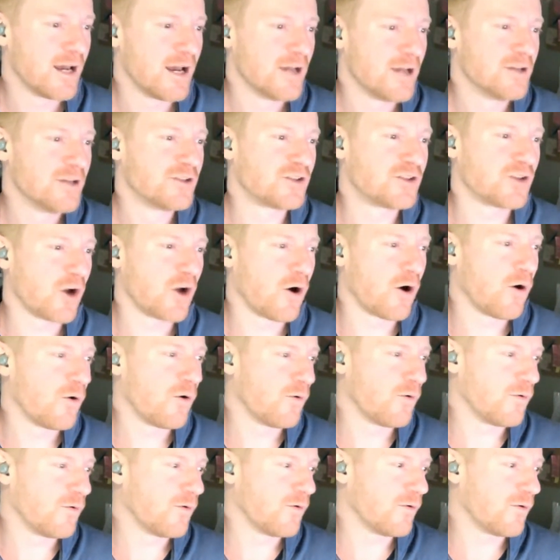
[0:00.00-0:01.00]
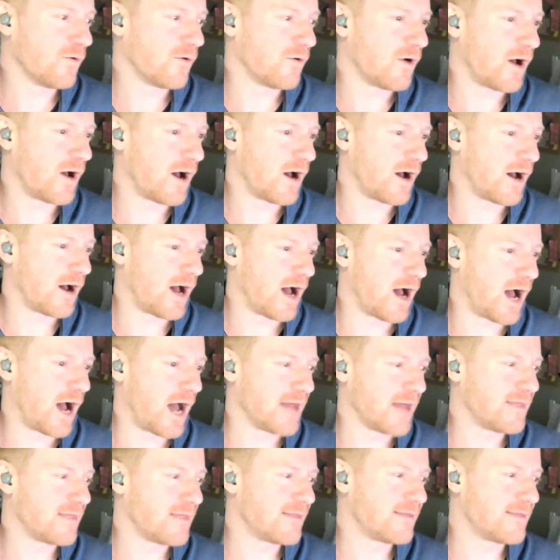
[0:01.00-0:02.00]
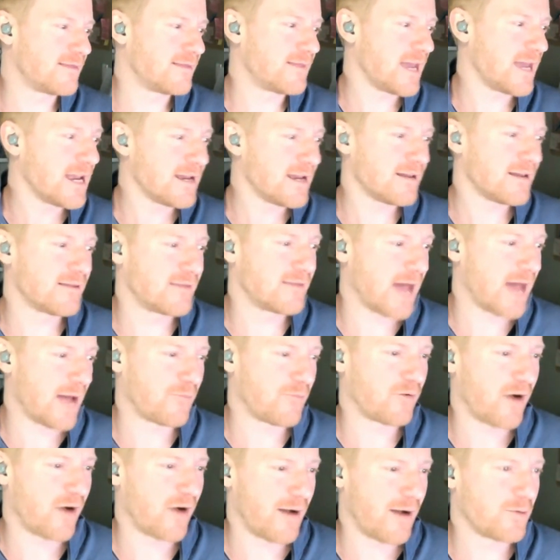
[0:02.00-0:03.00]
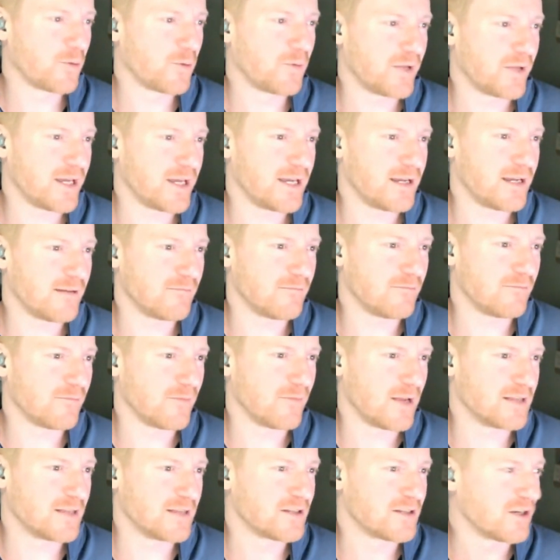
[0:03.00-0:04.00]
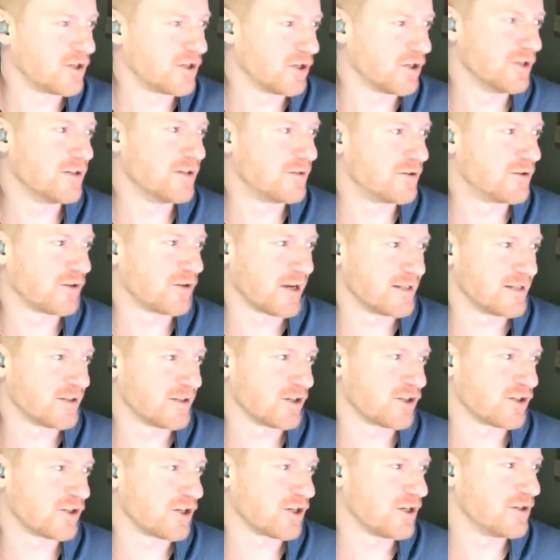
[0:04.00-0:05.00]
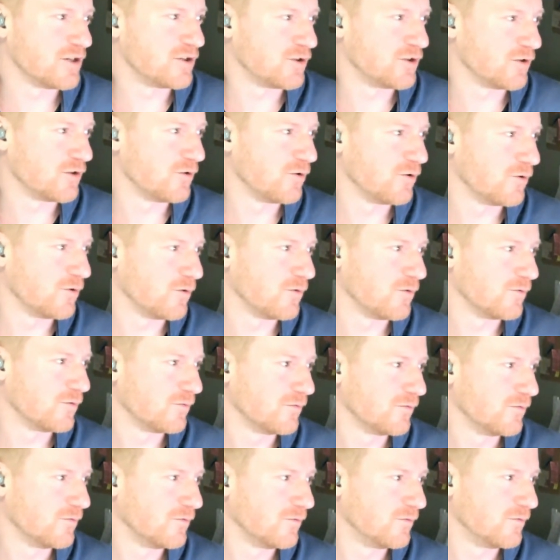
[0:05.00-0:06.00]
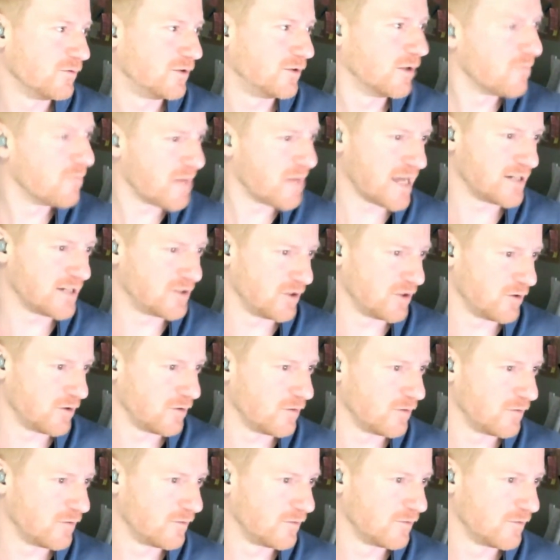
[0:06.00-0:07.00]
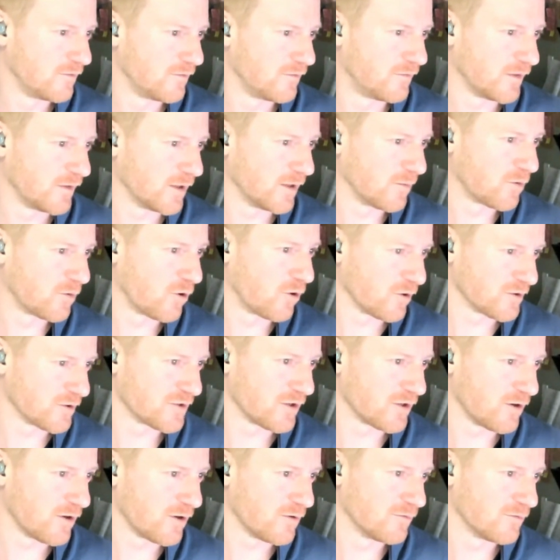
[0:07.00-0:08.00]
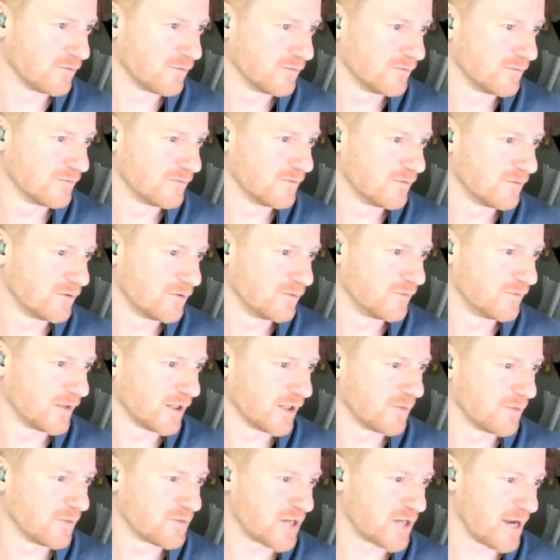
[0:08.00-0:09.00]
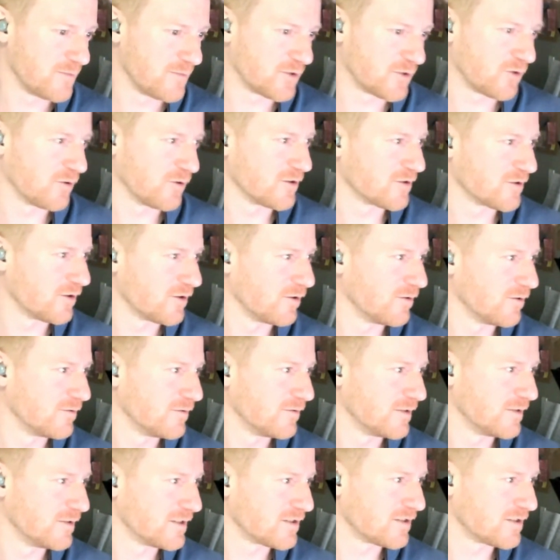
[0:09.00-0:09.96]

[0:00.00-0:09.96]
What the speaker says: So I think that probably is a good transition to the big dude, Philip Corso. Philip James Corso. It's